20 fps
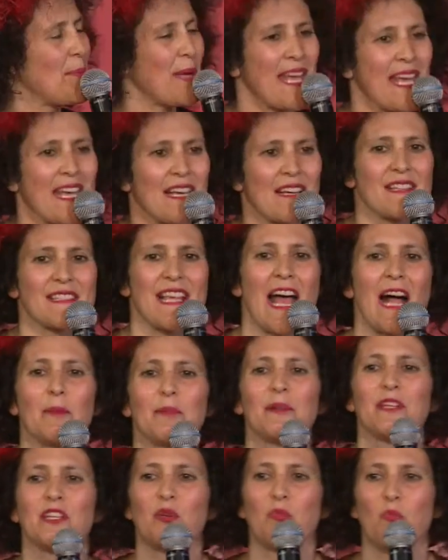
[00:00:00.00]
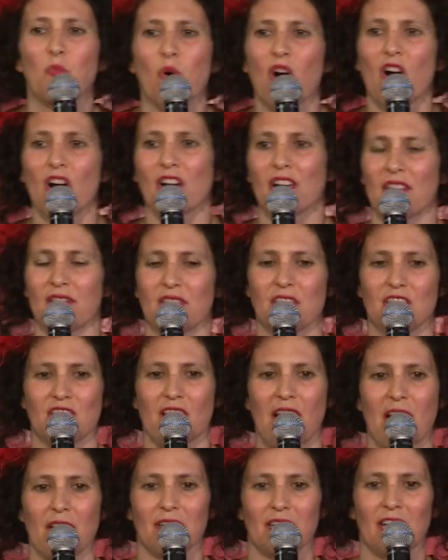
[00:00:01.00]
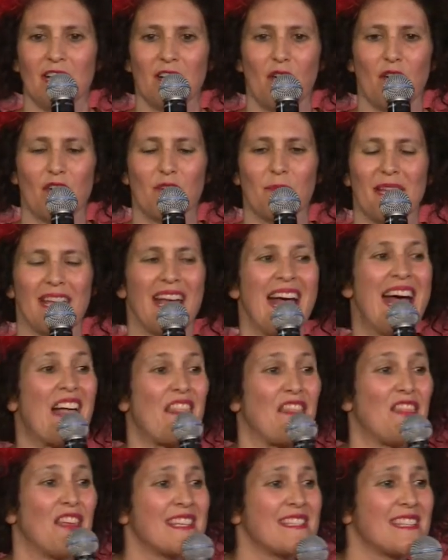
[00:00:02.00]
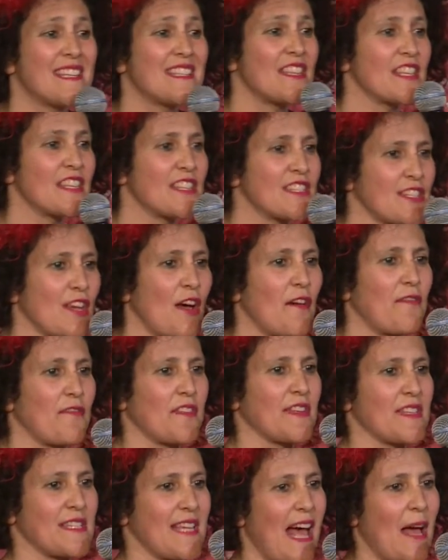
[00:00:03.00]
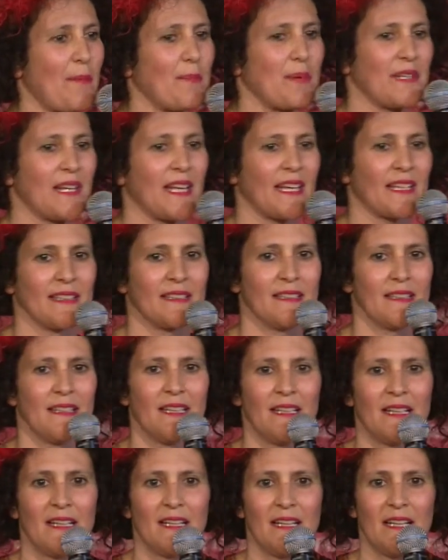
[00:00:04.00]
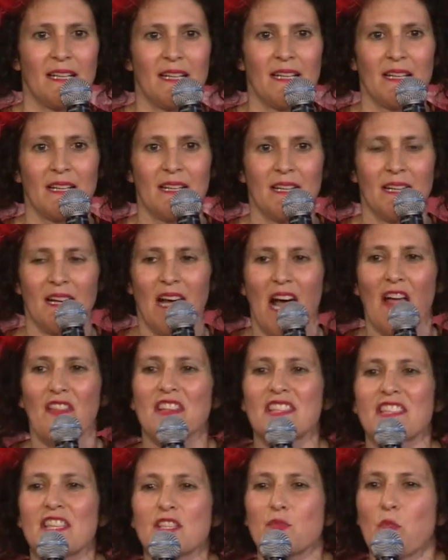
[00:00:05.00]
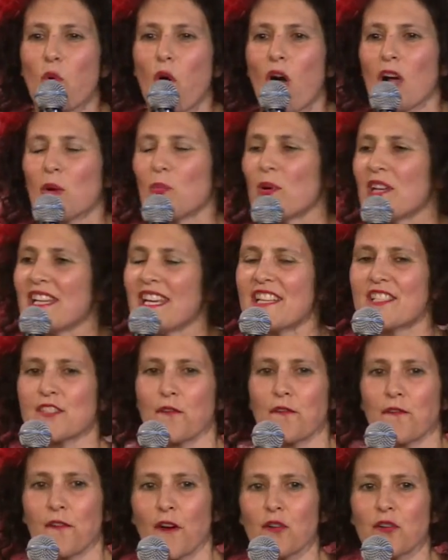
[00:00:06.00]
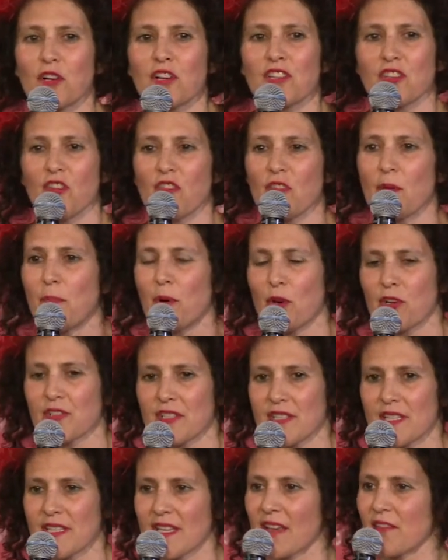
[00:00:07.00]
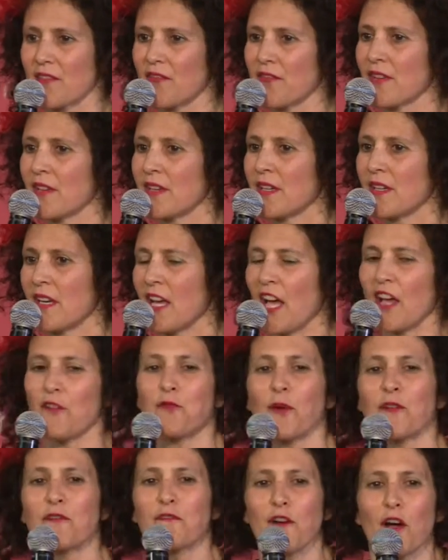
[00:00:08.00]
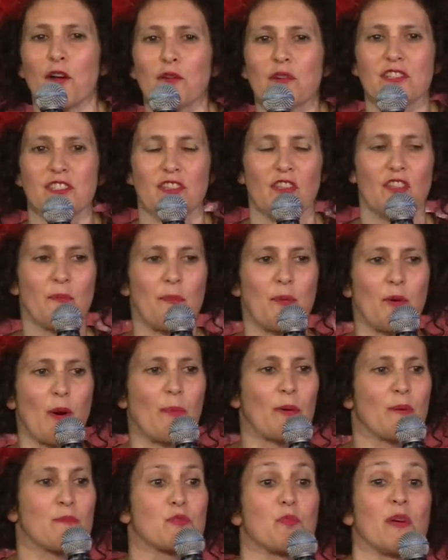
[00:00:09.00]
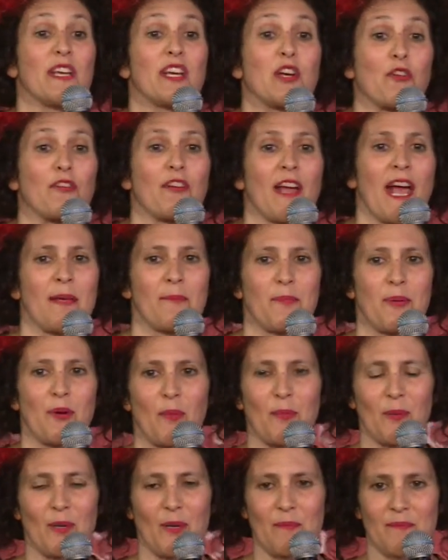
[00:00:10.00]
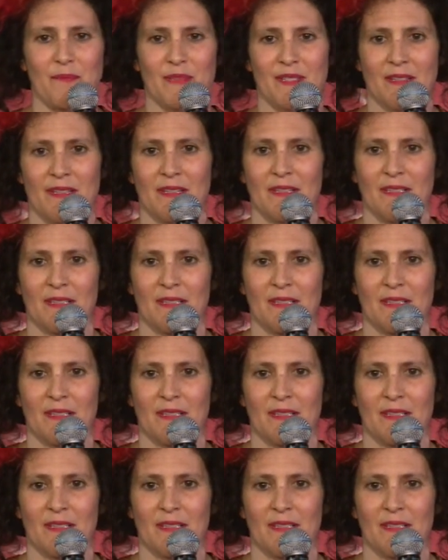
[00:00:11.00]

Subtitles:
Peers, helping you work in the sharing economy. This is the stuff that's happening. And this is why we need to focus on the positive. If we focus on the problems, we create problems.